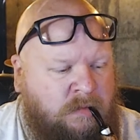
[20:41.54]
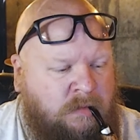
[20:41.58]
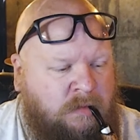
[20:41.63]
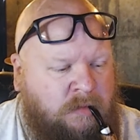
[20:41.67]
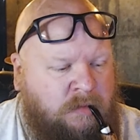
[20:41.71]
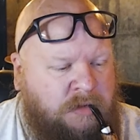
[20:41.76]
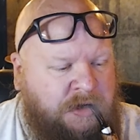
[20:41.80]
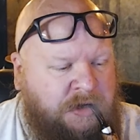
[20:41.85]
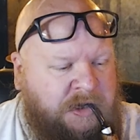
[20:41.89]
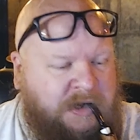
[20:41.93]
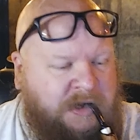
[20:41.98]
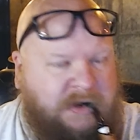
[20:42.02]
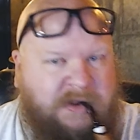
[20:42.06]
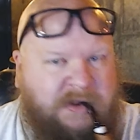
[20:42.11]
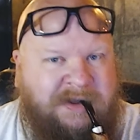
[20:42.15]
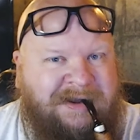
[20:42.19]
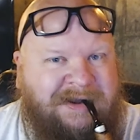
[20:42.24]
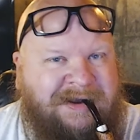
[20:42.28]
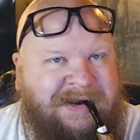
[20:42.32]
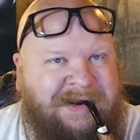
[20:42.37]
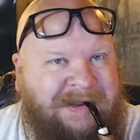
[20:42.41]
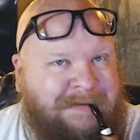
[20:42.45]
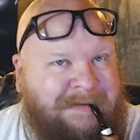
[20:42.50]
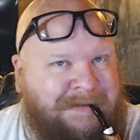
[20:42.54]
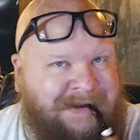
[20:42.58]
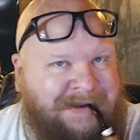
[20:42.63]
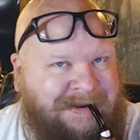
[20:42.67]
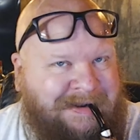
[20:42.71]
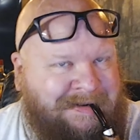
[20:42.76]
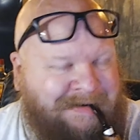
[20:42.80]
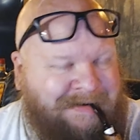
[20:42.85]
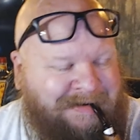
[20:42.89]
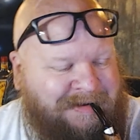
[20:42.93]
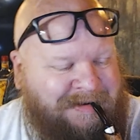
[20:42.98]
You go look on
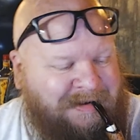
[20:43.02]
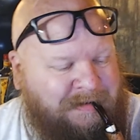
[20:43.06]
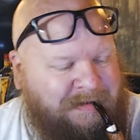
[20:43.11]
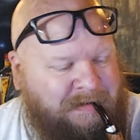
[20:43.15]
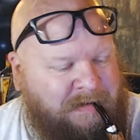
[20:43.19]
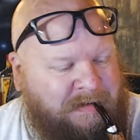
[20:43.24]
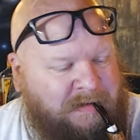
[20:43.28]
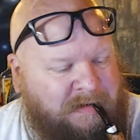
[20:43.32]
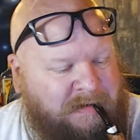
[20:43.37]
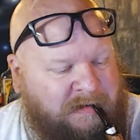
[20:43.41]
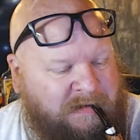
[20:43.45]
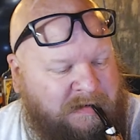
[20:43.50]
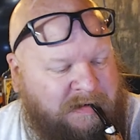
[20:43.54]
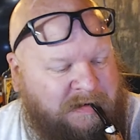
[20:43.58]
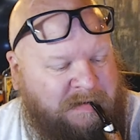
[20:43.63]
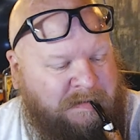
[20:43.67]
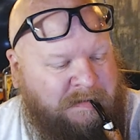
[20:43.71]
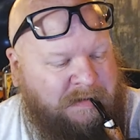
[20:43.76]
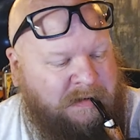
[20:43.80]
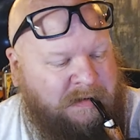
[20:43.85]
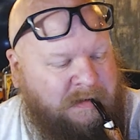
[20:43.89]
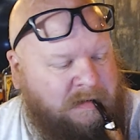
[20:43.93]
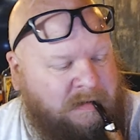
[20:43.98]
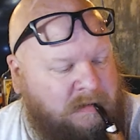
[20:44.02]
eBay, they're saying, going the same thing.